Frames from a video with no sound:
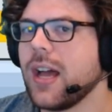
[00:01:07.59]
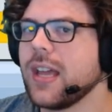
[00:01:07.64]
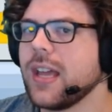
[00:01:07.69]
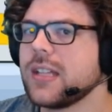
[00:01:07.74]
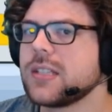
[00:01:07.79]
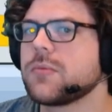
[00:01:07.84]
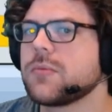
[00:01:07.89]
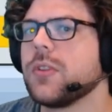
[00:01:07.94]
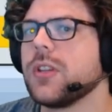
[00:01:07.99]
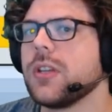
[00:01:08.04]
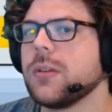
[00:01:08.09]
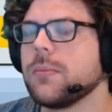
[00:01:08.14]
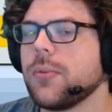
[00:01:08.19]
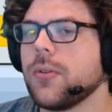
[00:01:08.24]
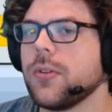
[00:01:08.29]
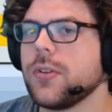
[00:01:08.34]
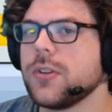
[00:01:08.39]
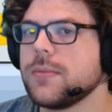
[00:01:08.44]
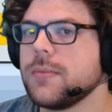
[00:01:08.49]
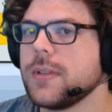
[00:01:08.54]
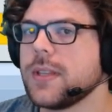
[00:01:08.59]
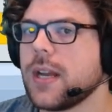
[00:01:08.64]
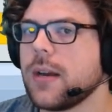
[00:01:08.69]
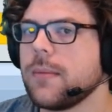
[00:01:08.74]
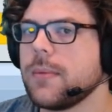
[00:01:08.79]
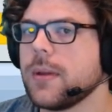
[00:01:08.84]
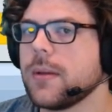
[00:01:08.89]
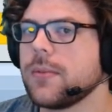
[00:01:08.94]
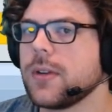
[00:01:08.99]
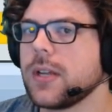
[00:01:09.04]
it's really important to me that I
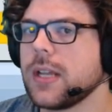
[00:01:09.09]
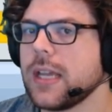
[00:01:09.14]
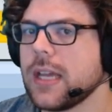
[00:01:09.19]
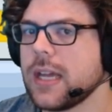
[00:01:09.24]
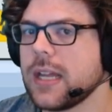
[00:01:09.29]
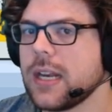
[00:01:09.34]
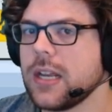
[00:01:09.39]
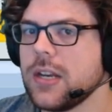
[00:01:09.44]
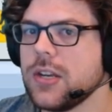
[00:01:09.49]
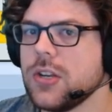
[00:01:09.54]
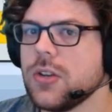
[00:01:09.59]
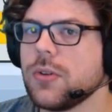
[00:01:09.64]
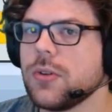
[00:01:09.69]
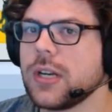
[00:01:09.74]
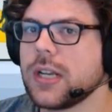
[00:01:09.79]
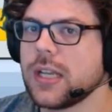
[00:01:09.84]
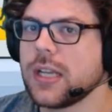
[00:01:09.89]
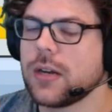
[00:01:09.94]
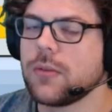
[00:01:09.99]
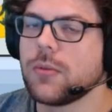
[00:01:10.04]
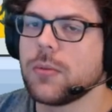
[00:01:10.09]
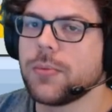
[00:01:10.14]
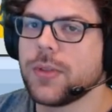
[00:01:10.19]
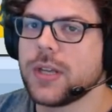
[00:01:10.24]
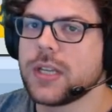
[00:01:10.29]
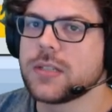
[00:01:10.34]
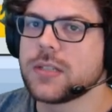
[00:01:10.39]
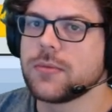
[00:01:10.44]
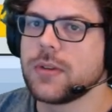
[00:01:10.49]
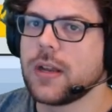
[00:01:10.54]
be able to get a new one and get it
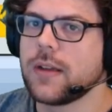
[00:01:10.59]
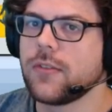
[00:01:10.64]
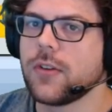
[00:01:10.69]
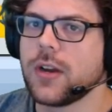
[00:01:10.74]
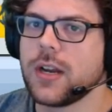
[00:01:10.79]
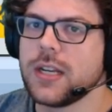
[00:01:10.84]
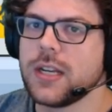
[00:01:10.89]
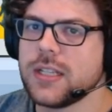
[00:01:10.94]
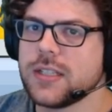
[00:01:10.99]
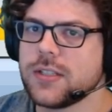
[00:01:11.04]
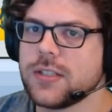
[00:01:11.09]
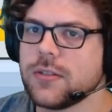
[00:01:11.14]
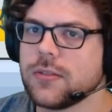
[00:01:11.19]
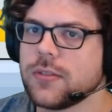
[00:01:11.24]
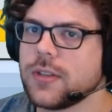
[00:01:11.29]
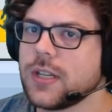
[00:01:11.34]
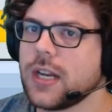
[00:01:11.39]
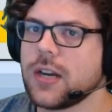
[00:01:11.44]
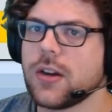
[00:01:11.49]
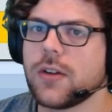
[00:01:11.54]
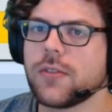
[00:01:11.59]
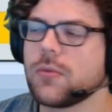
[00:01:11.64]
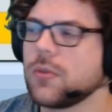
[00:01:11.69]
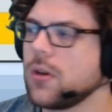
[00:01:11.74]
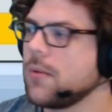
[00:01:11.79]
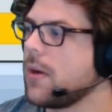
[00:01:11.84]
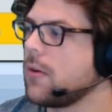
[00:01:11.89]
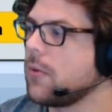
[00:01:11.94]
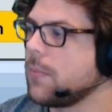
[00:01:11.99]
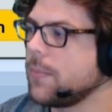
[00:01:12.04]
replaced whenever I need to. Then I don't have to
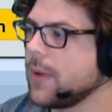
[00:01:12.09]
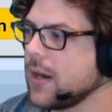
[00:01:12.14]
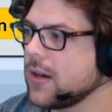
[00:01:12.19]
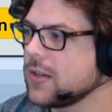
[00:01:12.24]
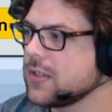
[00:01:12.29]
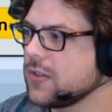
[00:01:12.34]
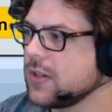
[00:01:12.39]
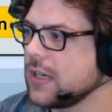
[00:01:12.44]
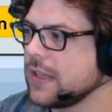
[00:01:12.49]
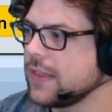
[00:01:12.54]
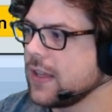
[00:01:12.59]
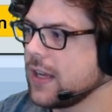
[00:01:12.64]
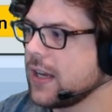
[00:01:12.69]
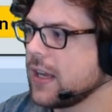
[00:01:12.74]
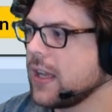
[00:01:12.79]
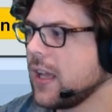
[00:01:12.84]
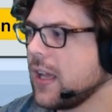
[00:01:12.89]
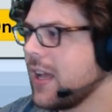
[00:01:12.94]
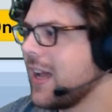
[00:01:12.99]
worry about repairs or anything.